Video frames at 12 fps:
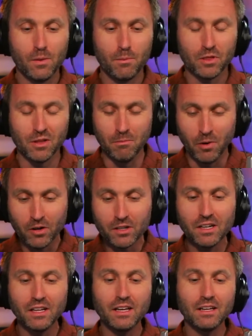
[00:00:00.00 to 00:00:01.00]
But the
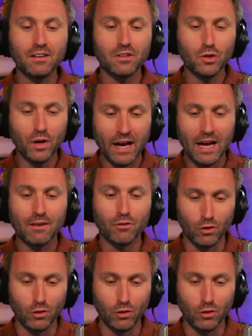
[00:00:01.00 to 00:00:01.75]
marketing you have